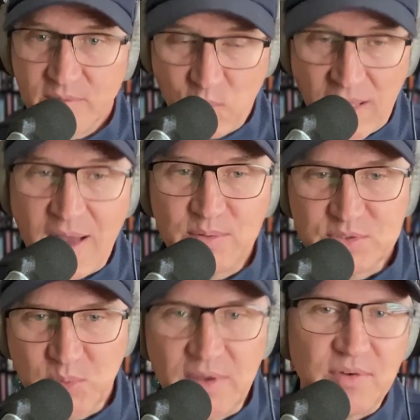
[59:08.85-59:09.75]
Well, I
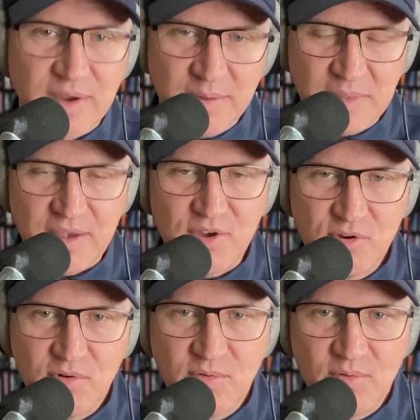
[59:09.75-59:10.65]
was wondering. I'm like,
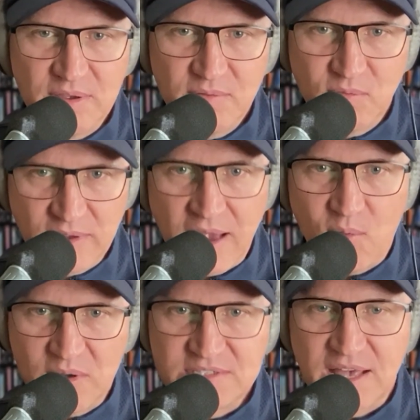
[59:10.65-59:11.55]
who? Yeah,
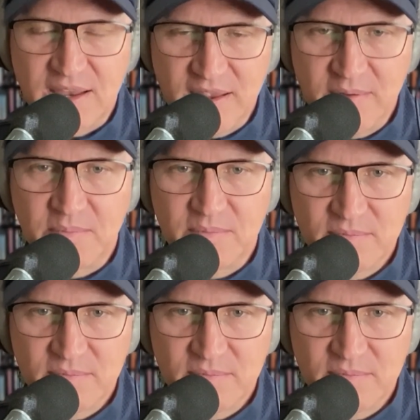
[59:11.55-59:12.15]
was that him?